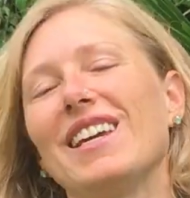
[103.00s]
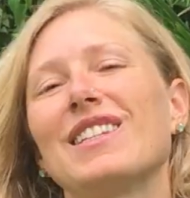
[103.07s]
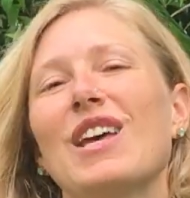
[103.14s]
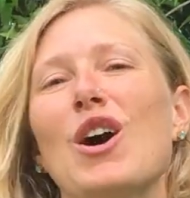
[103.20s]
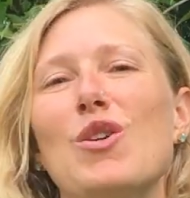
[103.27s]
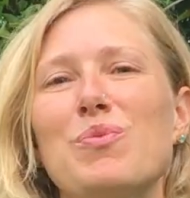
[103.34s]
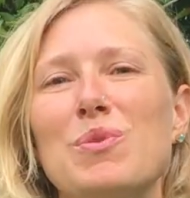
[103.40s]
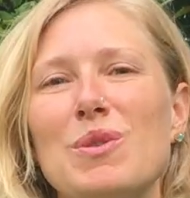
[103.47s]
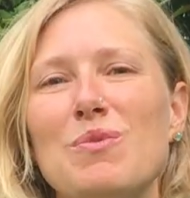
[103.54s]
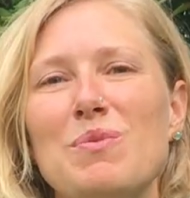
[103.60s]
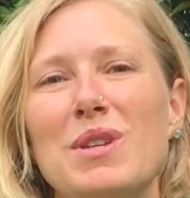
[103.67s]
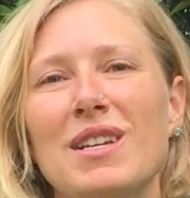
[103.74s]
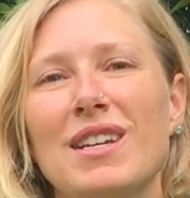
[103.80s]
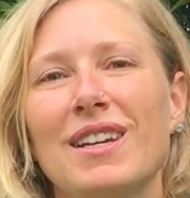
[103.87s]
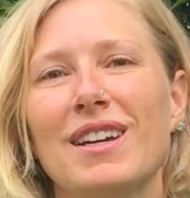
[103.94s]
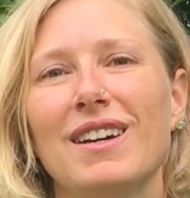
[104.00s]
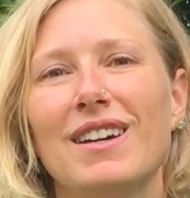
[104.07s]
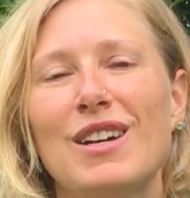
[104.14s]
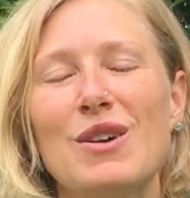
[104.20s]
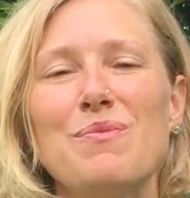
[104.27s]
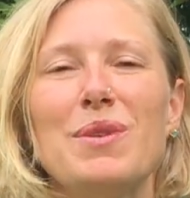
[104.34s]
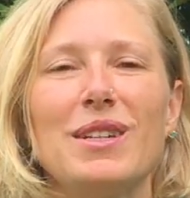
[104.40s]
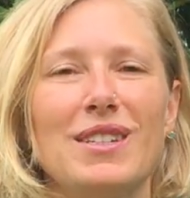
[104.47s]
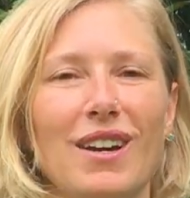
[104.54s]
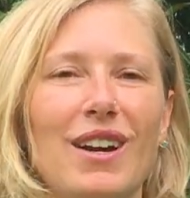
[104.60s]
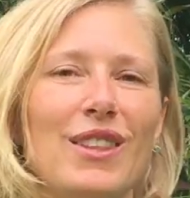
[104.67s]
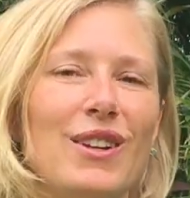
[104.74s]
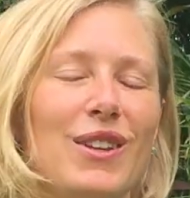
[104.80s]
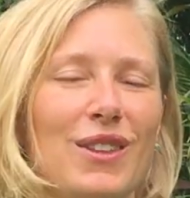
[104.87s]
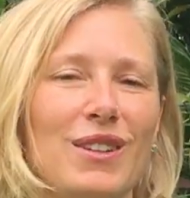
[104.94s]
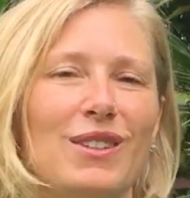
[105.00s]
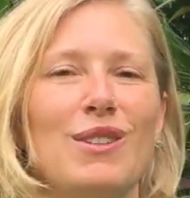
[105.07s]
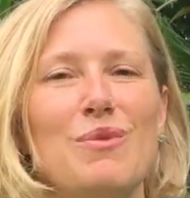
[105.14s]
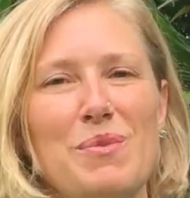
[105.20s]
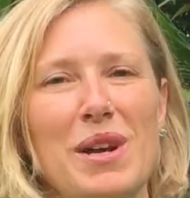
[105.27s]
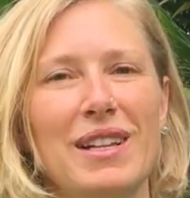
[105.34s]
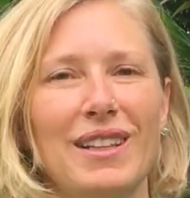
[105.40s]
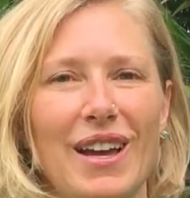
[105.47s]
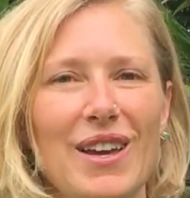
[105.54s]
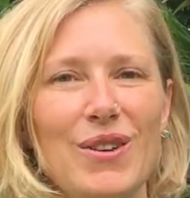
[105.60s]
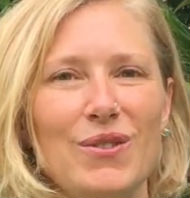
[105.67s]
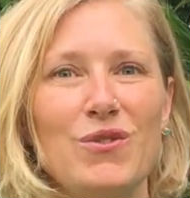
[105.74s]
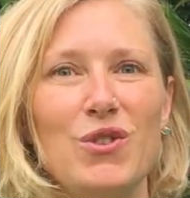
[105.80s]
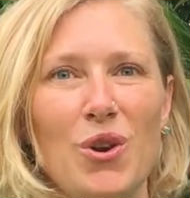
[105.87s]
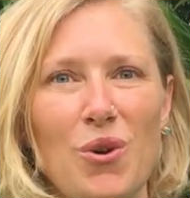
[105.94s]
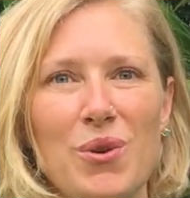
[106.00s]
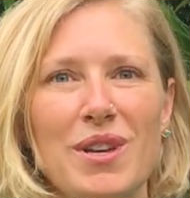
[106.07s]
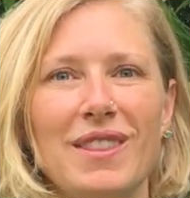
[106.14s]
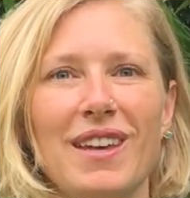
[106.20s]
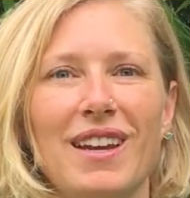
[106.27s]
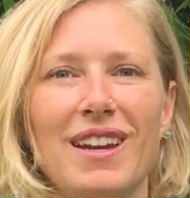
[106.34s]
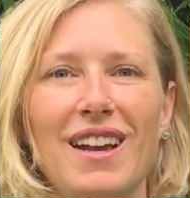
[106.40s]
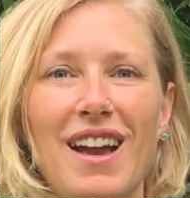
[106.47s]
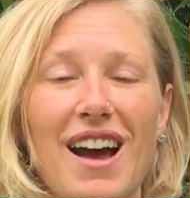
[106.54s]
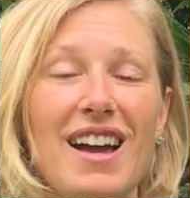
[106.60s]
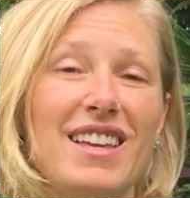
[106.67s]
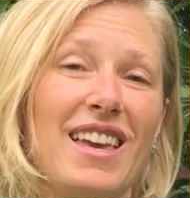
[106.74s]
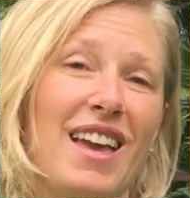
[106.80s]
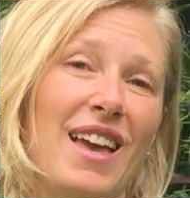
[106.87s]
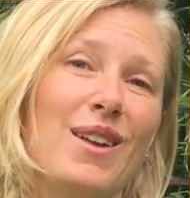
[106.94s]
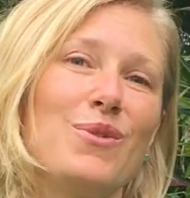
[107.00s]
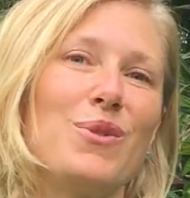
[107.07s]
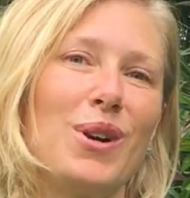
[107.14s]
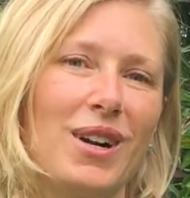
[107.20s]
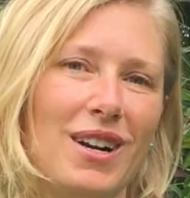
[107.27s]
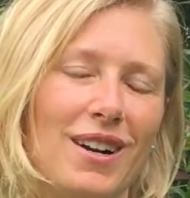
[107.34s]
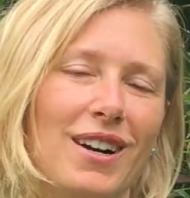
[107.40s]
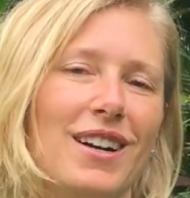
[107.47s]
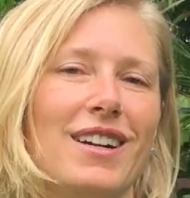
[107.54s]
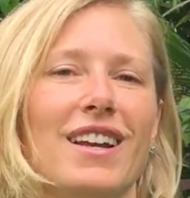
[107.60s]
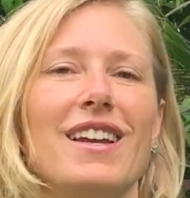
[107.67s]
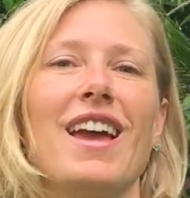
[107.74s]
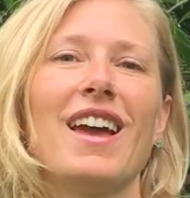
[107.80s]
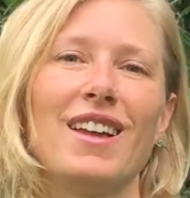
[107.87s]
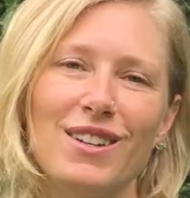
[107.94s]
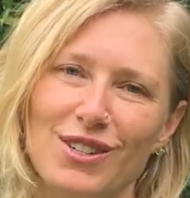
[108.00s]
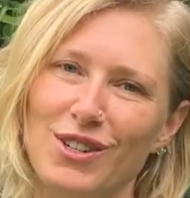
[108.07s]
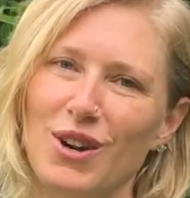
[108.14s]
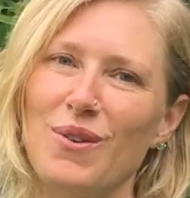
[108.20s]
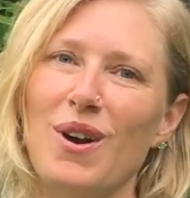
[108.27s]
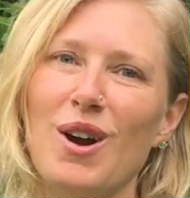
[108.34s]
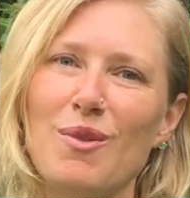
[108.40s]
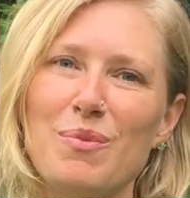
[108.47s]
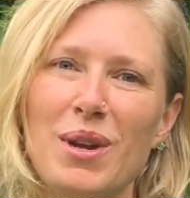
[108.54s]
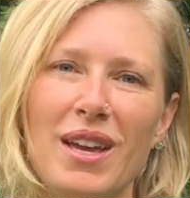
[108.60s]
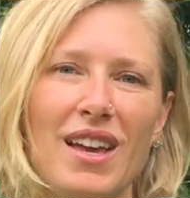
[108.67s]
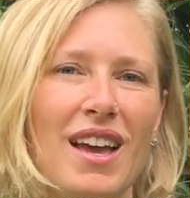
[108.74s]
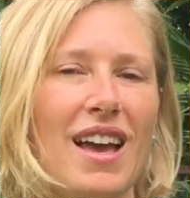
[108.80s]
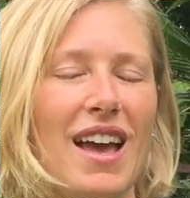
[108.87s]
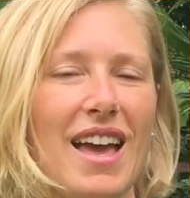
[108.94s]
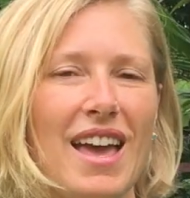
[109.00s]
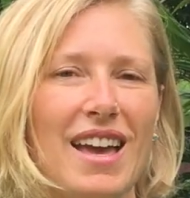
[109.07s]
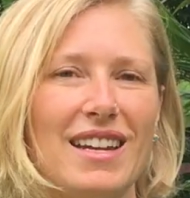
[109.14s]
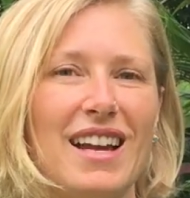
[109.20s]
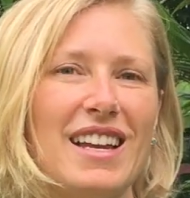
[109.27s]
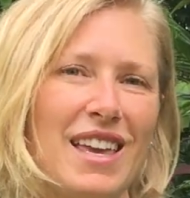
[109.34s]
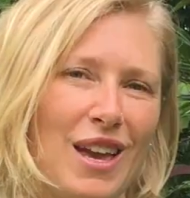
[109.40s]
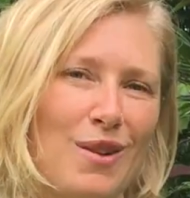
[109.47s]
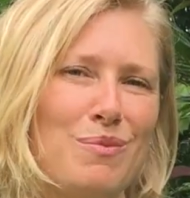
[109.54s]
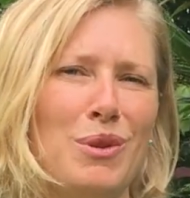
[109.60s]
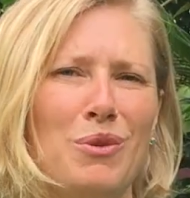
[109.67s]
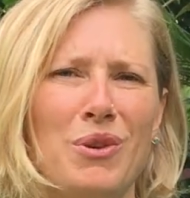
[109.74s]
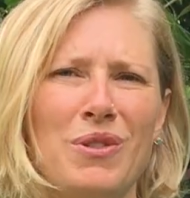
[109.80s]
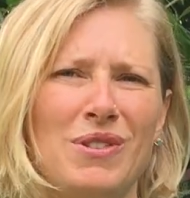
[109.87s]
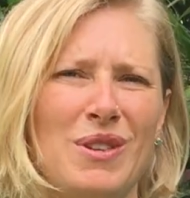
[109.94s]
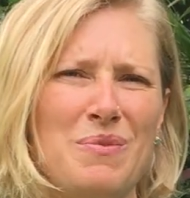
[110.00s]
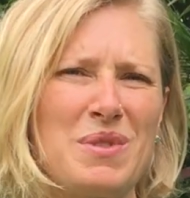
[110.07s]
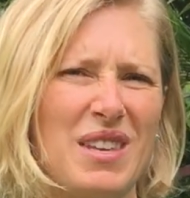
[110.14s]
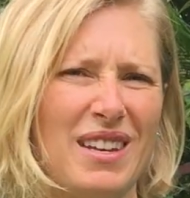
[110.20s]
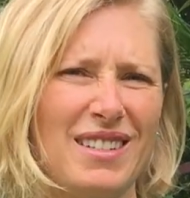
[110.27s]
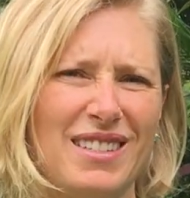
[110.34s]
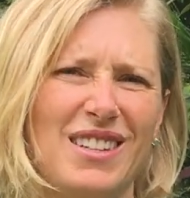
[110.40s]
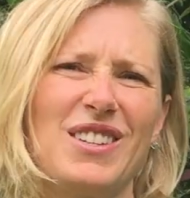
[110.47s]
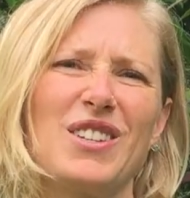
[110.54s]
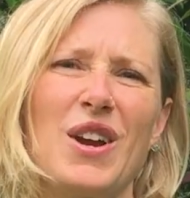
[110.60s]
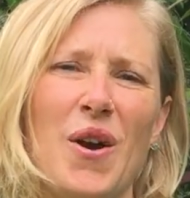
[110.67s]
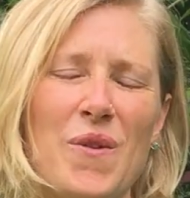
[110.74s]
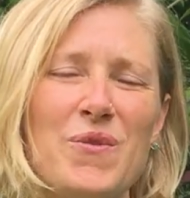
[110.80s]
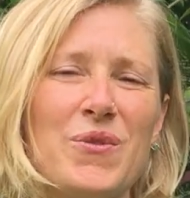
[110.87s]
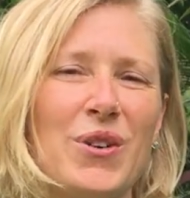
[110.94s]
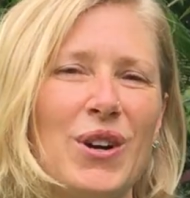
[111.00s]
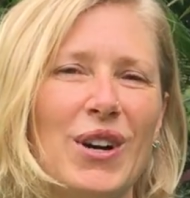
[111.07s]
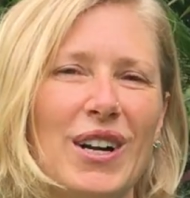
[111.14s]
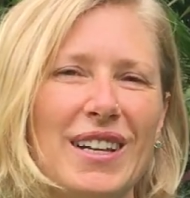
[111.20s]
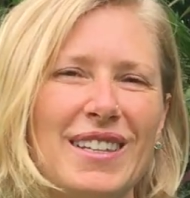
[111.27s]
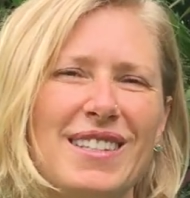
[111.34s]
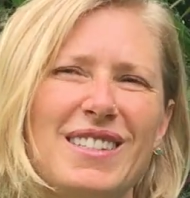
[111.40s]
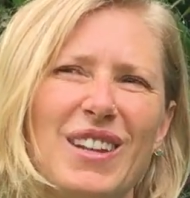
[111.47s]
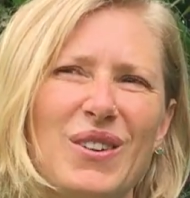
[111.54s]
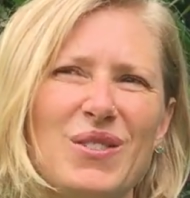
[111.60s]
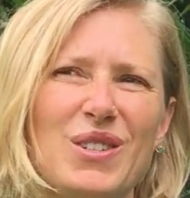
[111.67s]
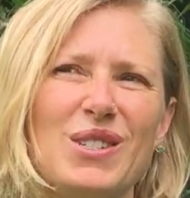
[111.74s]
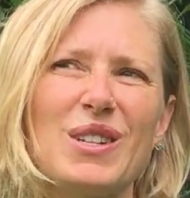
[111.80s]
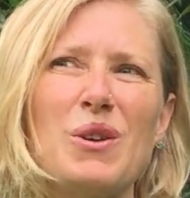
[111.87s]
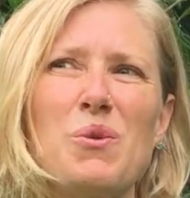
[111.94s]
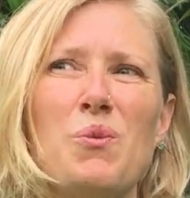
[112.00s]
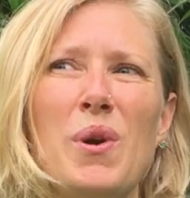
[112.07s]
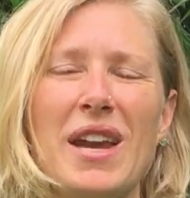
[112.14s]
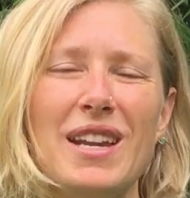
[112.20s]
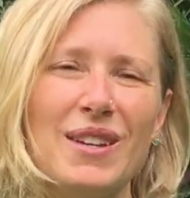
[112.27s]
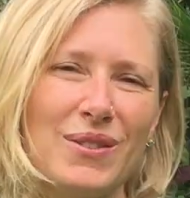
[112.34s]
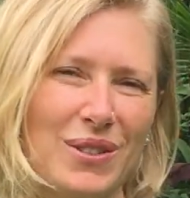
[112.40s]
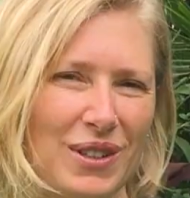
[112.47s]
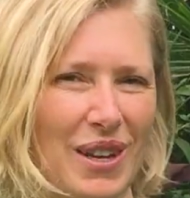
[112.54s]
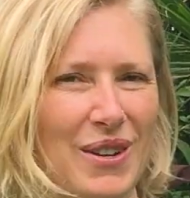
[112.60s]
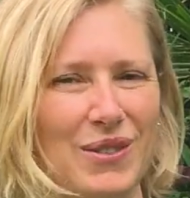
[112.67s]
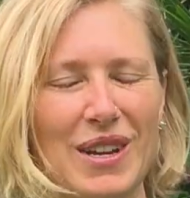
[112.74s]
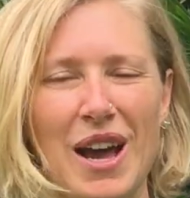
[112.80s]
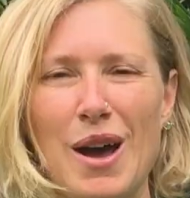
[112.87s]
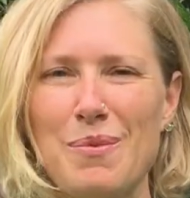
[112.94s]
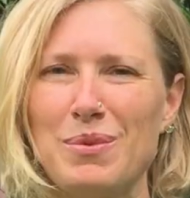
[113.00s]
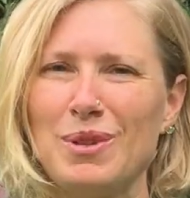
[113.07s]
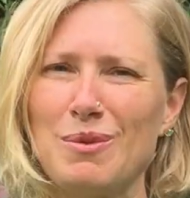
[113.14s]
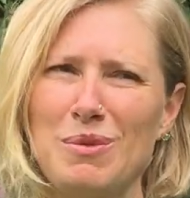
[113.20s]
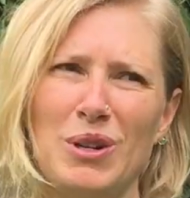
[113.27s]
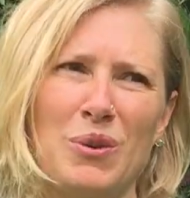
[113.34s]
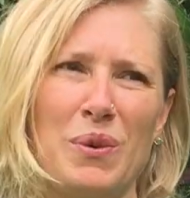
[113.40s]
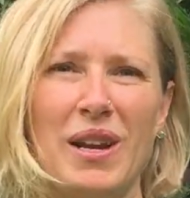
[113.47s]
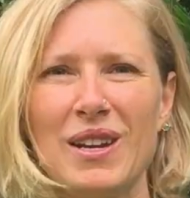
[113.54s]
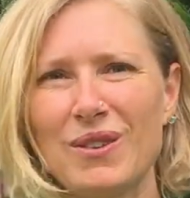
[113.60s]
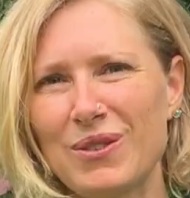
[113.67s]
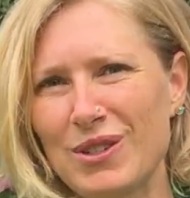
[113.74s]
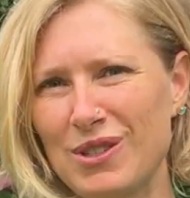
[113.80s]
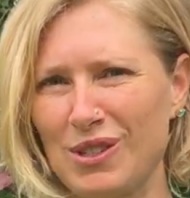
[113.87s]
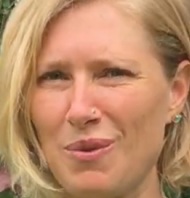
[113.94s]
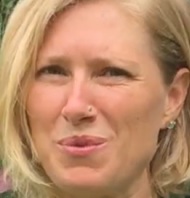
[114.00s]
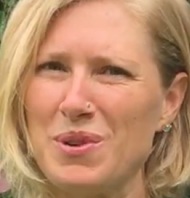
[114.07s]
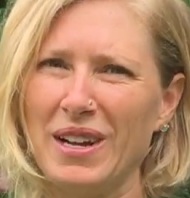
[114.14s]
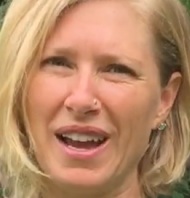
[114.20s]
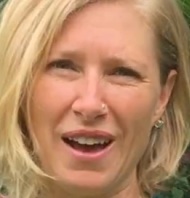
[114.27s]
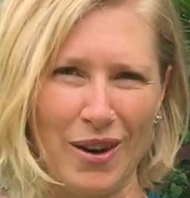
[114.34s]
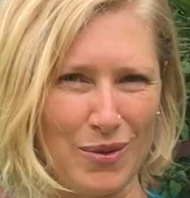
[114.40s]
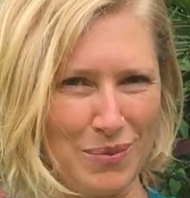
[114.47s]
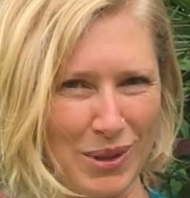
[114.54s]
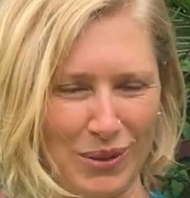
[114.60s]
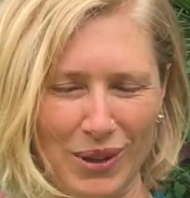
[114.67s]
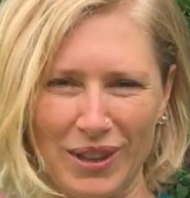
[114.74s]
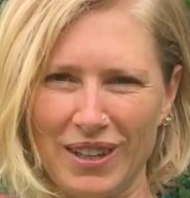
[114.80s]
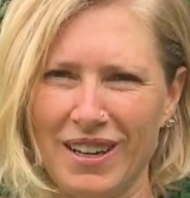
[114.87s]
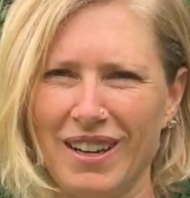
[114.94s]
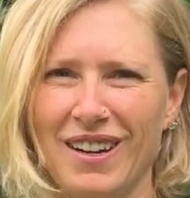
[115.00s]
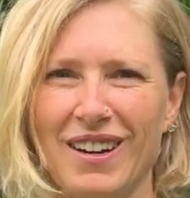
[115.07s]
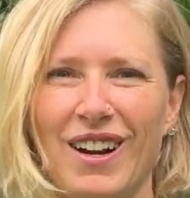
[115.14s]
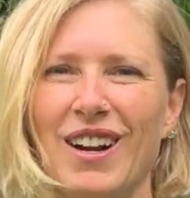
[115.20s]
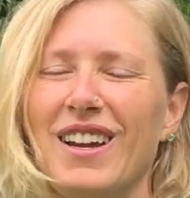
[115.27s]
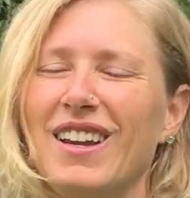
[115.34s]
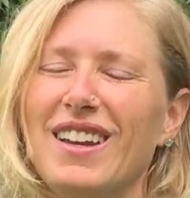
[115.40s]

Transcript: is helping me commit to other things in my life, knowing that I can work hard, I can show up, and I can be with some of that discomfort instead of just like waiting for life to happen to me or waiting for someone to help me with it or